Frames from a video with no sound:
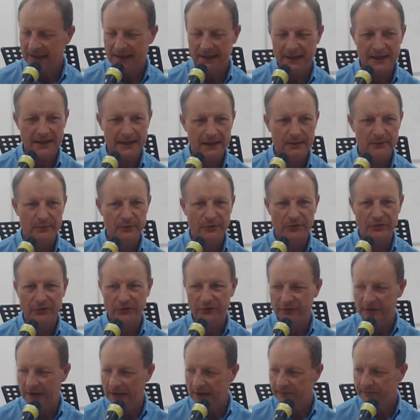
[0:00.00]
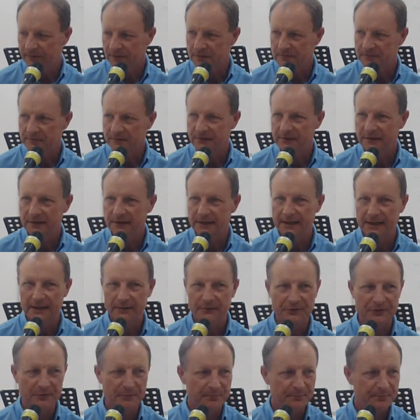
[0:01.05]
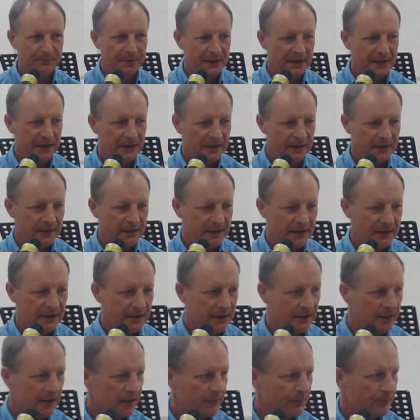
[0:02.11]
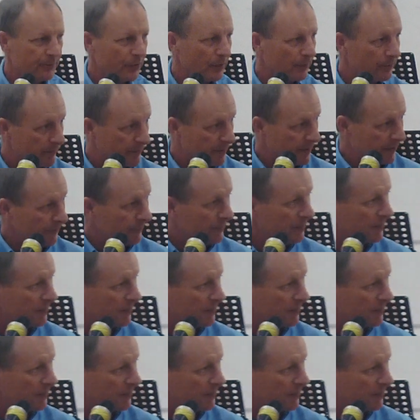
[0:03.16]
Yeah, he was selfish, wasn't he? That was a big problem, yes?